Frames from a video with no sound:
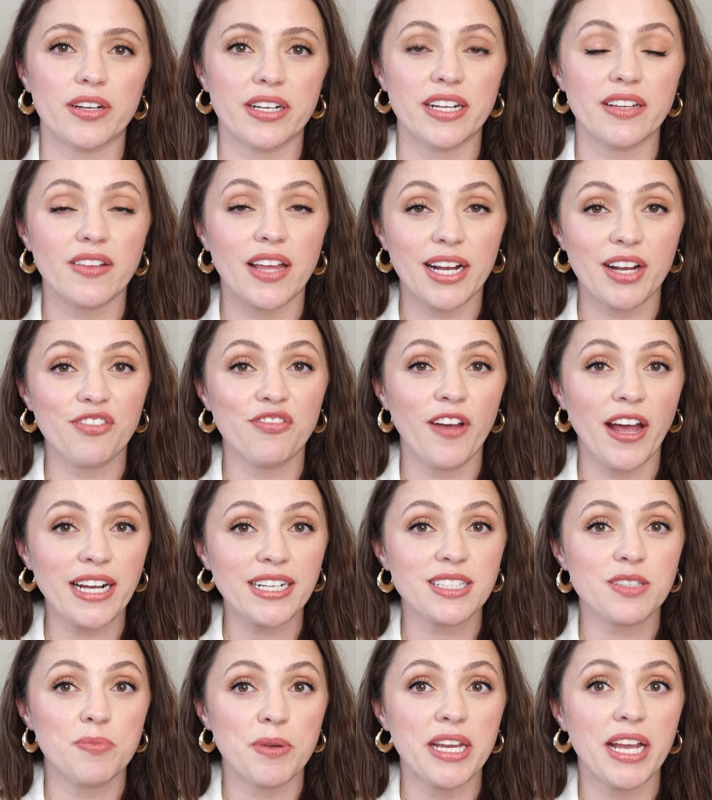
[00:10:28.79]
And it like
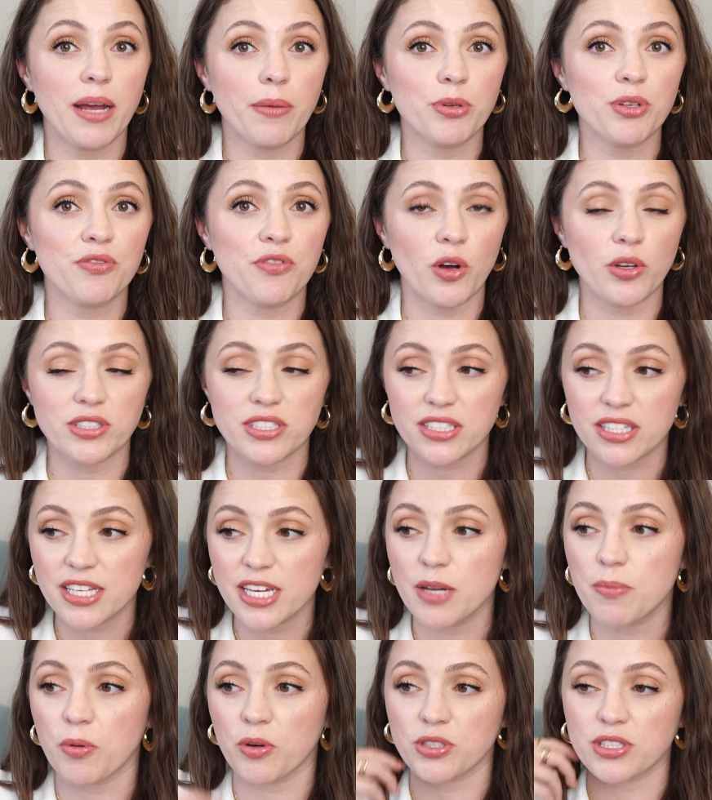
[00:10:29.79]
affects being able to fall
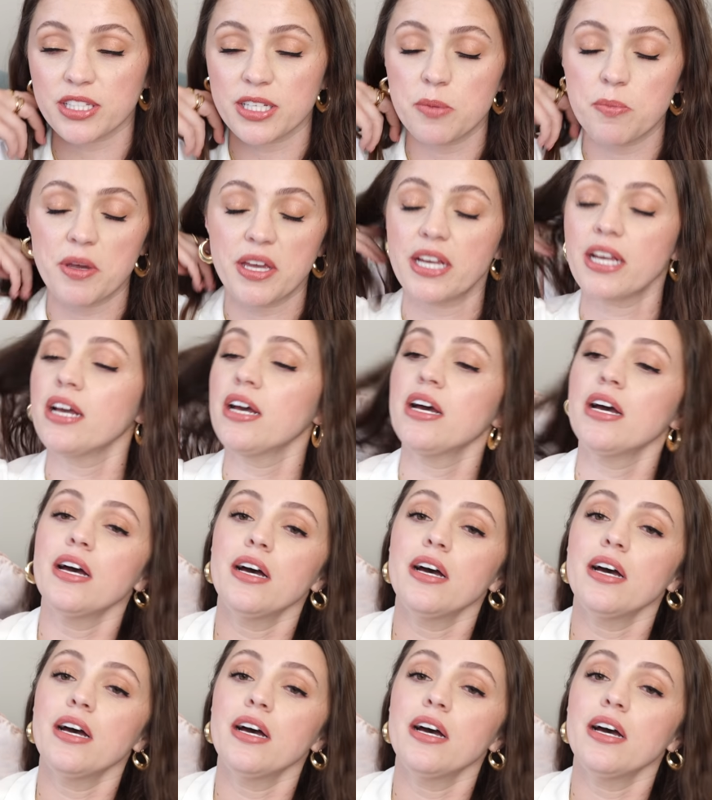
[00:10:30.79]
asleep or sleeping.